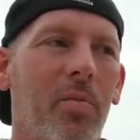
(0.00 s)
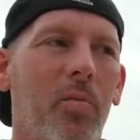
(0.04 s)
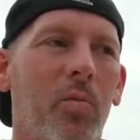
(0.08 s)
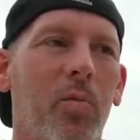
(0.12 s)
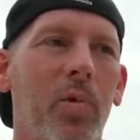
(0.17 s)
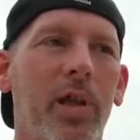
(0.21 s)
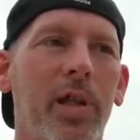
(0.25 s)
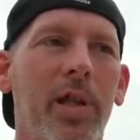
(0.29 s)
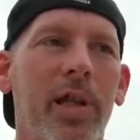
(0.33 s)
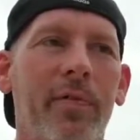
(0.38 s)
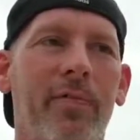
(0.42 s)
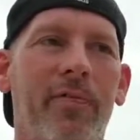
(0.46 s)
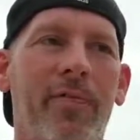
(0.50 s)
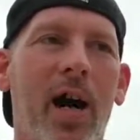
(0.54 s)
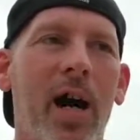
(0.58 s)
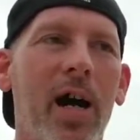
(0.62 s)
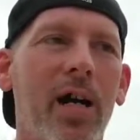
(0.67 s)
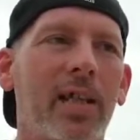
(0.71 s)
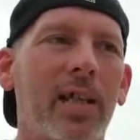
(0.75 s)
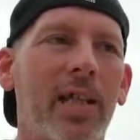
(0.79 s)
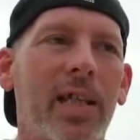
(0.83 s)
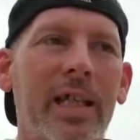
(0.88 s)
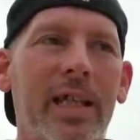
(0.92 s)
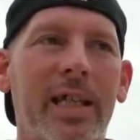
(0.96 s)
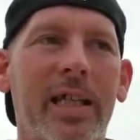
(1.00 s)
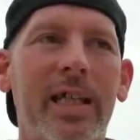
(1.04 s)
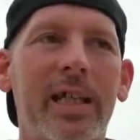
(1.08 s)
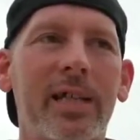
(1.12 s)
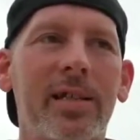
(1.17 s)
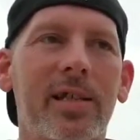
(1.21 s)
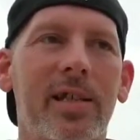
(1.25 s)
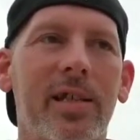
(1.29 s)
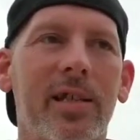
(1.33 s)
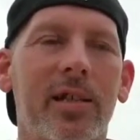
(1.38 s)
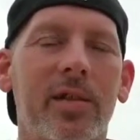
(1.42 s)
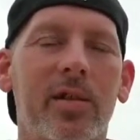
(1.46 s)
when he finally
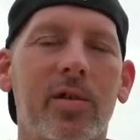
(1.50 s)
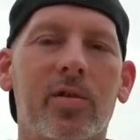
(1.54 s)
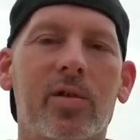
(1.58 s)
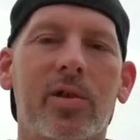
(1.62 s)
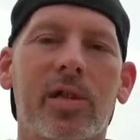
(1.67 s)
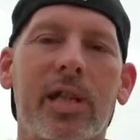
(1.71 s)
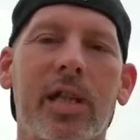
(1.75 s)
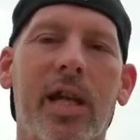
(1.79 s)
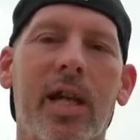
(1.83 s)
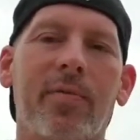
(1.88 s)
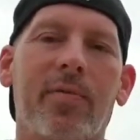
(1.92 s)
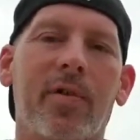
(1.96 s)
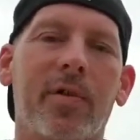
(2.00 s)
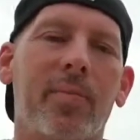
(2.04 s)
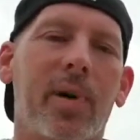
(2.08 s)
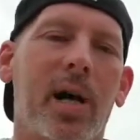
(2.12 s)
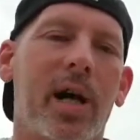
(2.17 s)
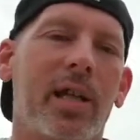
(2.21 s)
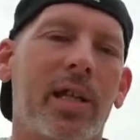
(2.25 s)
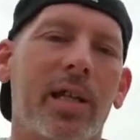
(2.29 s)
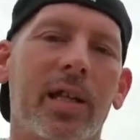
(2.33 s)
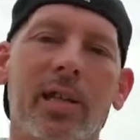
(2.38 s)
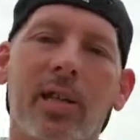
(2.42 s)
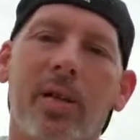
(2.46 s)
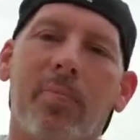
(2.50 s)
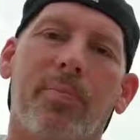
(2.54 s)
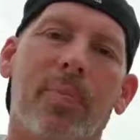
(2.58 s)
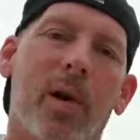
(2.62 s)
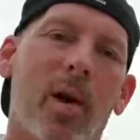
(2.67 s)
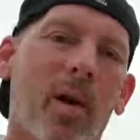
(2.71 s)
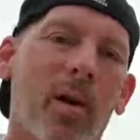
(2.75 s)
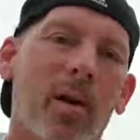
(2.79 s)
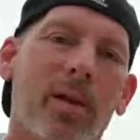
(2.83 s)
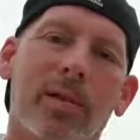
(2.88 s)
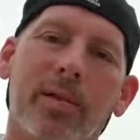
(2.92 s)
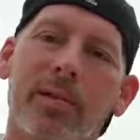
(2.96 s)
gets it, you'll see everybody at the
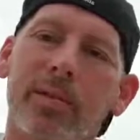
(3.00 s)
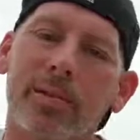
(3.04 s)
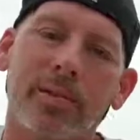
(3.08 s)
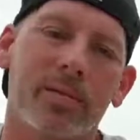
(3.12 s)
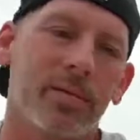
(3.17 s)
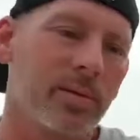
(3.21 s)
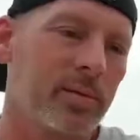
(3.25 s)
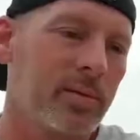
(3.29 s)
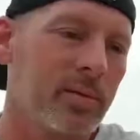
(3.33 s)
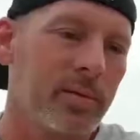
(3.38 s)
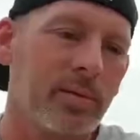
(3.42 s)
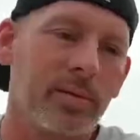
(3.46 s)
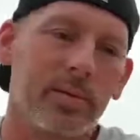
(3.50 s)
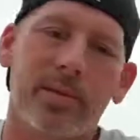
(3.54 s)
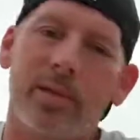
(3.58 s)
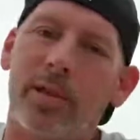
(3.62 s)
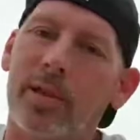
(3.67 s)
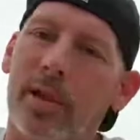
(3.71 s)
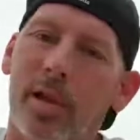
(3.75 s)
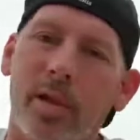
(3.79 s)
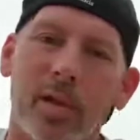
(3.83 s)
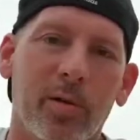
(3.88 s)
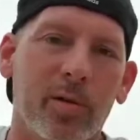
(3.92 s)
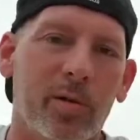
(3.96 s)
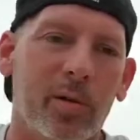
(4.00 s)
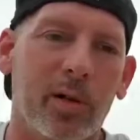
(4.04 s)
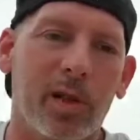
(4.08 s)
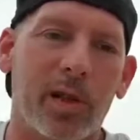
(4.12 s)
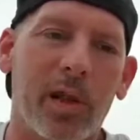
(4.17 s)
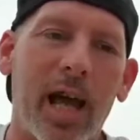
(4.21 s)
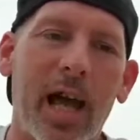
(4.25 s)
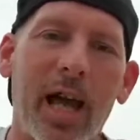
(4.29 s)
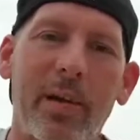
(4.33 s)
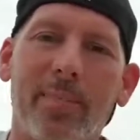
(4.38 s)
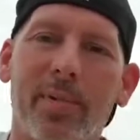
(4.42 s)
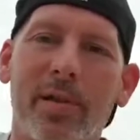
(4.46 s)
park,
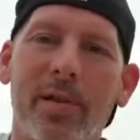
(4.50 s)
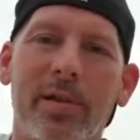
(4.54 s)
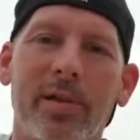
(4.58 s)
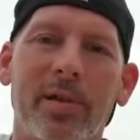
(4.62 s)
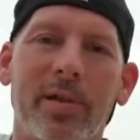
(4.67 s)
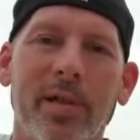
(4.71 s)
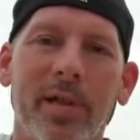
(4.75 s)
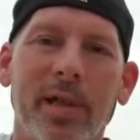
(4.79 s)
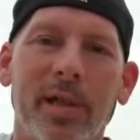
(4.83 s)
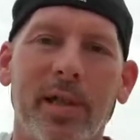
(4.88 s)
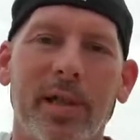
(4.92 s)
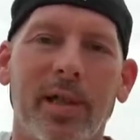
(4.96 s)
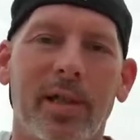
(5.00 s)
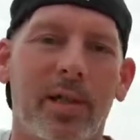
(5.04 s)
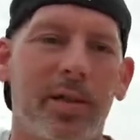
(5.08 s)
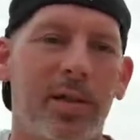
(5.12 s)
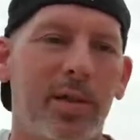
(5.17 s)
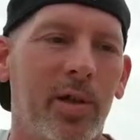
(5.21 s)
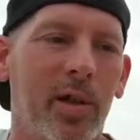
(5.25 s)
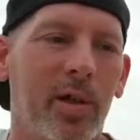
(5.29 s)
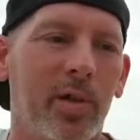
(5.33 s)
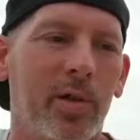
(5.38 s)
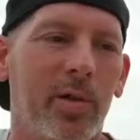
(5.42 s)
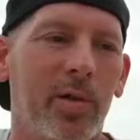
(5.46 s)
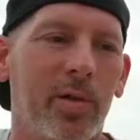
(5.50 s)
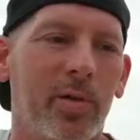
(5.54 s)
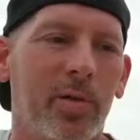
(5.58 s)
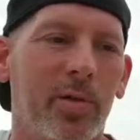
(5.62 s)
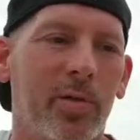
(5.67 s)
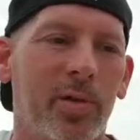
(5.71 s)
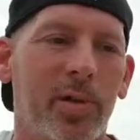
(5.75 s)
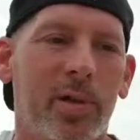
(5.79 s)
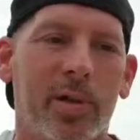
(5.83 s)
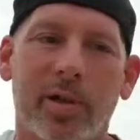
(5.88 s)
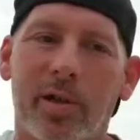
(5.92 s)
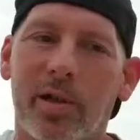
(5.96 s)
clapping,
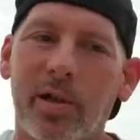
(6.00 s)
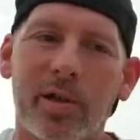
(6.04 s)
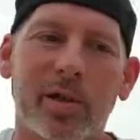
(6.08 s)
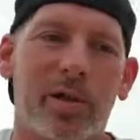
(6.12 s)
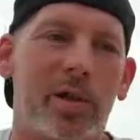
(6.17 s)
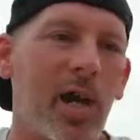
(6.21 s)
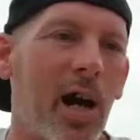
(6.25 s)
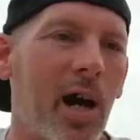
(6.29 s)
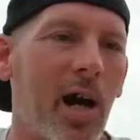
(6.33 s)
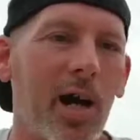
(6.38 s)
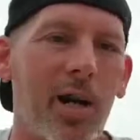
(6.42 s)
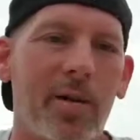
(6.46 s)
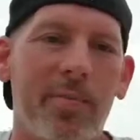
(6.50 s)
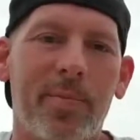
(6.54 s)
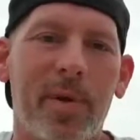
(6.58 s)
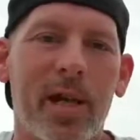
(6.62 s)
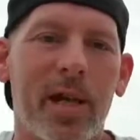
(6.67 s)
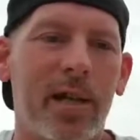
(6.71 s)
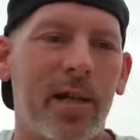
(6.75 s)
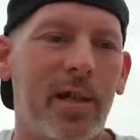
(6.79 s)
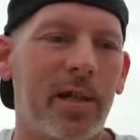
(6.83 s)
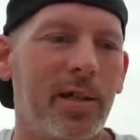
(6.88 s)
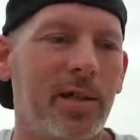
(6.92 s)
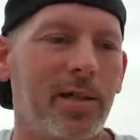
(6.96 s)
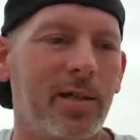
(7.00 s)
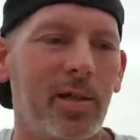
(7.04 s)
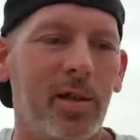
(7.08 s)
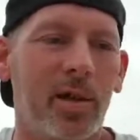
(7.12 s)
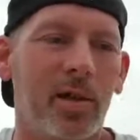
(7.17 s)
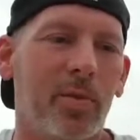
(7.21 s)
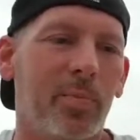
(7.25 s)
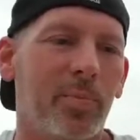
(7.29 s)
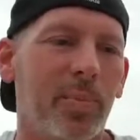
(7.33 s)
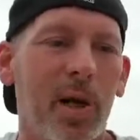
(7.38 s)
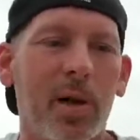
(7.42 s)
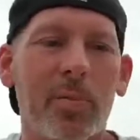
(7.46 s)
good job,
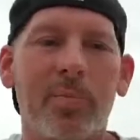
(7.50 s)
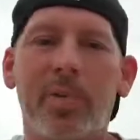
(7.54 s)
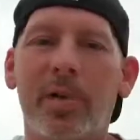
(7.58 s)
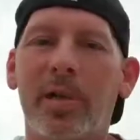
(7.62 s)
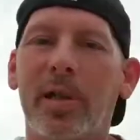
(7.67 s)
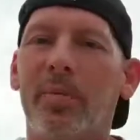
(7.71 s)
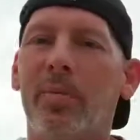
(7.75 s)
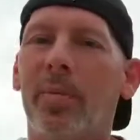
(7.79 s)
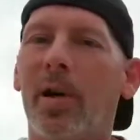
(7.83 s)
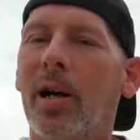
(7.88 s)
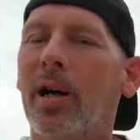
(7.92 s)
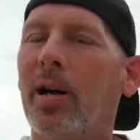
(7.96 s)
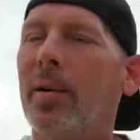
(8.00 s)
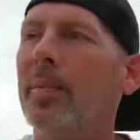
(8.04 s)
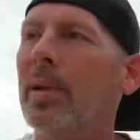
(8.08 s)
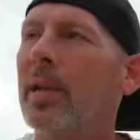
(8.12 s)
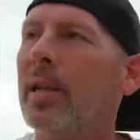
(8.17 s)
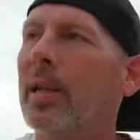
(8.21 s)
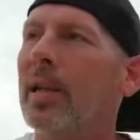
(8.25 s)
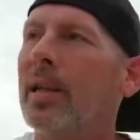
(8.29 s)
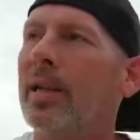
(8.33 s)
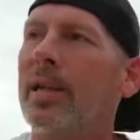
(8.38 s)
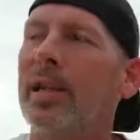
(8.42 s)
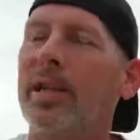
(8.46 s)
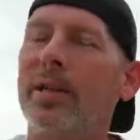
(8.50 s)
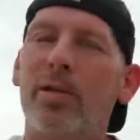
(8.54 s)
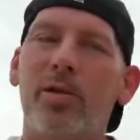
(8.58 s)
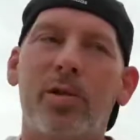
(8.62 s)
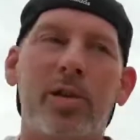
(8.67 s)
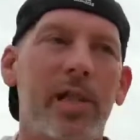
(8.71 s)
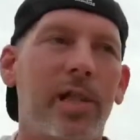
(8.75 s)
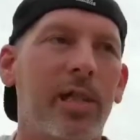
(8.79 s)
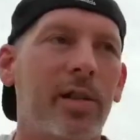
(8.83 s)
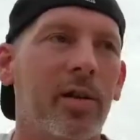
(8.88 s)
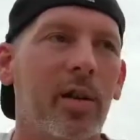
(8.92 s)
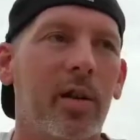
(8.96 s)
man, pumping him up. Then you
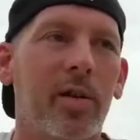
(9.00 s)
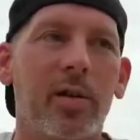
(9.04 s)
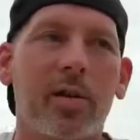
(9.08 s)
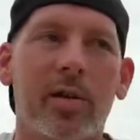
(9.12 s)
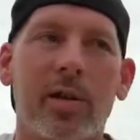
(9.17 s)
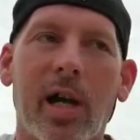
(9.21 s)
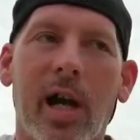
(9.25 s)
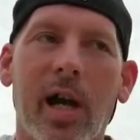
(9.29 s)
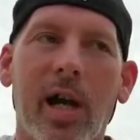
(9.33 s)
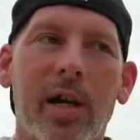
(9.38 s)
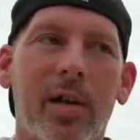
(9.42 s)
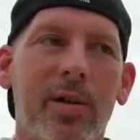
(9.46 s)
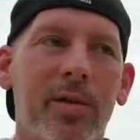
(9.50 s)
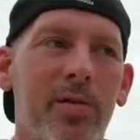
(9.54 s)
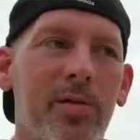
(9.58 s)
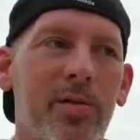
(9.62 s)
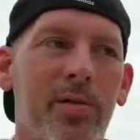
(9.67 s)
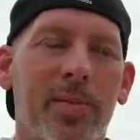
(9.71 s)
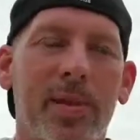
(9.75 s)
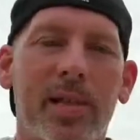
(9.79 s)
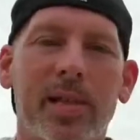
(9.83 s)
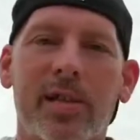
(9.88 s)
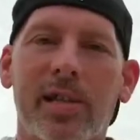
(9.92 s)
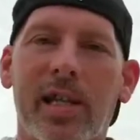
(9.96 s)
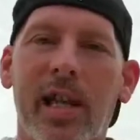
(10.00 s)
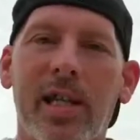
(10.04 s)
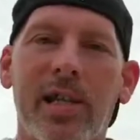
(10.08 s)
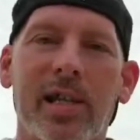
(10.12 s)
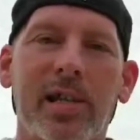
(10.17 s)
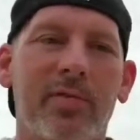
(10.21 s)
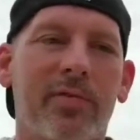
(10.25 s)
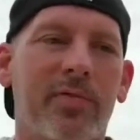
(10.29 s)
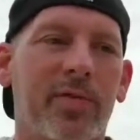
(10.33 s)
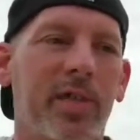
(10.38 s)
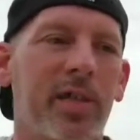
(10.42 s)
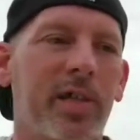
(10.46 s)
see another guy who's been
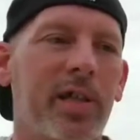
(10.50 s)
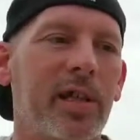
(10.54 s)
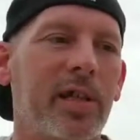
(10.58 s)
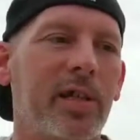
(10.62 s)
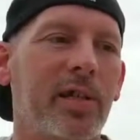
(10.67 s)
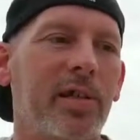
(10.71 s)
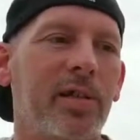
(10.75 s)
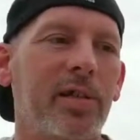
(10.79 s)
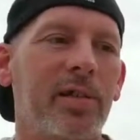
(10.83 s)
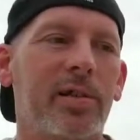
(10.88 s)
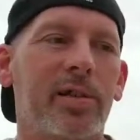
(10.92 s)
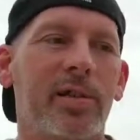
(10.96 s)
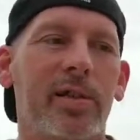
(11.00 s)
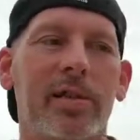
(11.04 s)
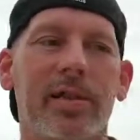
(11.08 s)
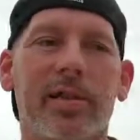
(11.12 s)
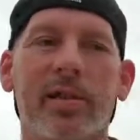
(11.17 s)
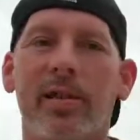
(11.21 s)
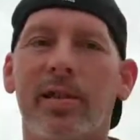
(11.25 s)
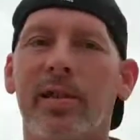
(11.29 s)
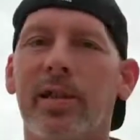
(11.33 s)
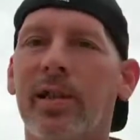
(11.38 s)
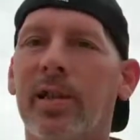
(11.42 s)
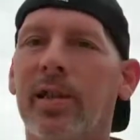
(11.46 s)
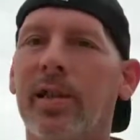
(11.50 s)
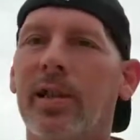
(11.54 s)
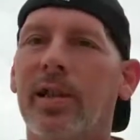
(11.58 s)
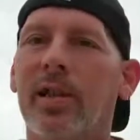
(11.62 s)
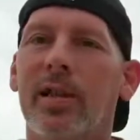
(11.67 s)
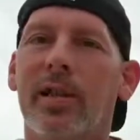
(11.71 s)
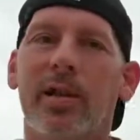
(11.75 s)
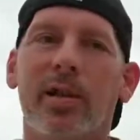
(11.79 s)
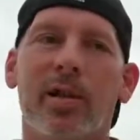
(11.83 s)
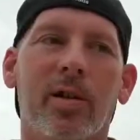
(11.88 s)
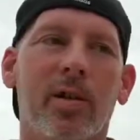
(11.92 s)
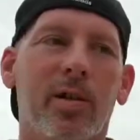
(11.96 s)
skating for years, and
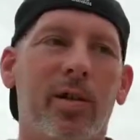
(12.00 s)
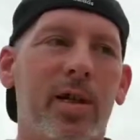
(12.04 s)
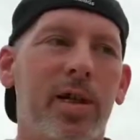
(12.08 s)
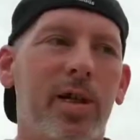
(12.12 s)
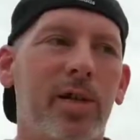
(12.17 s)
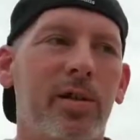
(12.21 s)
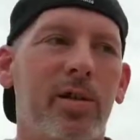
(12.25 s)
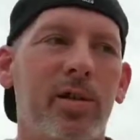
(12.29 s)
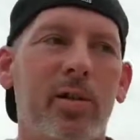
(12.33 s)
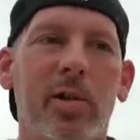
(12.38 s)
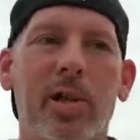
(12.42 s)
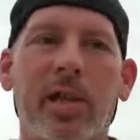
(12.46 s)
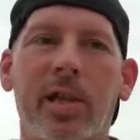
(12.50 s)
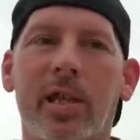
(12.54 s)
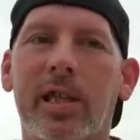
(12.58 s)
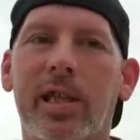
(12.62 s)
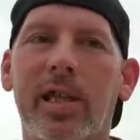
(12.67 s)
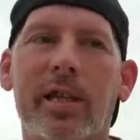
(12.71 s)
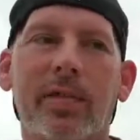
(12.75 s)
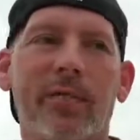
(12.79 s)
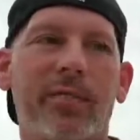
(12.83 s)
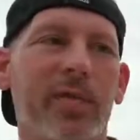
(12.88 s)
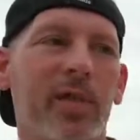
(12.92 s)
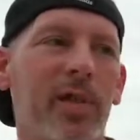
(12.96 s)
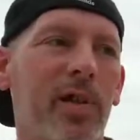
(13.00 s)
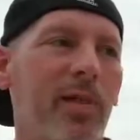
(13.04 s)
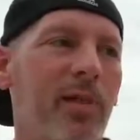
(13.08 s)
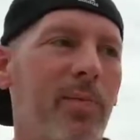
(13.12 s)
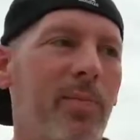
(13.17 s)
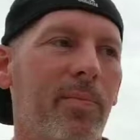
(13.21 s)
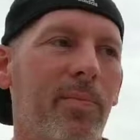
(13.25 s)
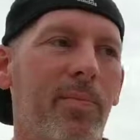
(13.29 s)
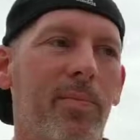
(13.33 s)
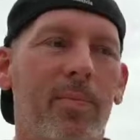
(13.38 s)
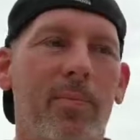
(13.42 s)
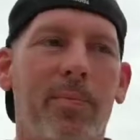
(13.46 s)
he's doing kickflip,
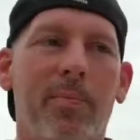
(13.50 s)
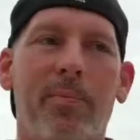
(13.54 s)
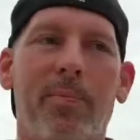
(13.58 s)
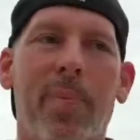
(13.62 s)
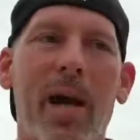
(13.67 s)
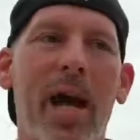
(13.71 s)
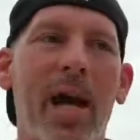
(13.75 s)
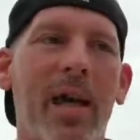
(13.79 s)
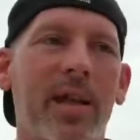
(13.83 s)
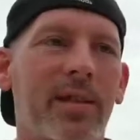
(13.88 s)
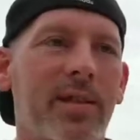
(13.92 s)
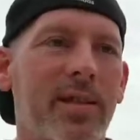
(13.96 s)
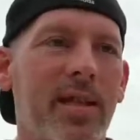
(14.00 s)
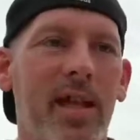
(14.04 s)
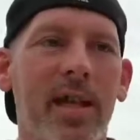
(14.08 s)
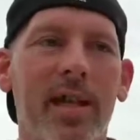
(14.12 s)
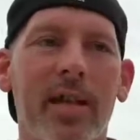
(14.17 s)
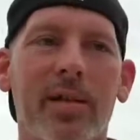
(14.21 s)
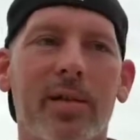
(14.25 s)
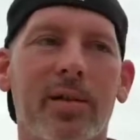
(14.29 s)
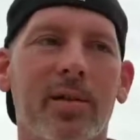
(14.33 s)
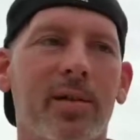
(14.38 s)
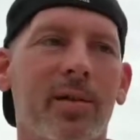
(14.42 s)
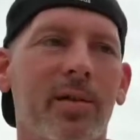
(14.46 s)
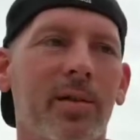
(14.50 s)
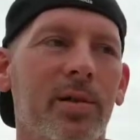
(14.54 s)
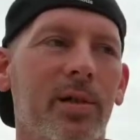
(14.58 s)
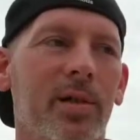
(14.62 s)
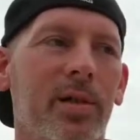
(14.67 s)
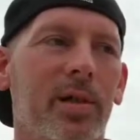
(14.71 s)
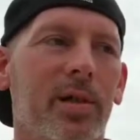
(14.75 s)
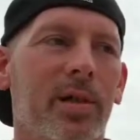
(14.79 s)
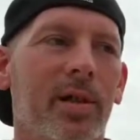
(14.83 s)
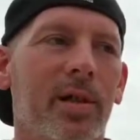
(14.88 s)
back tail,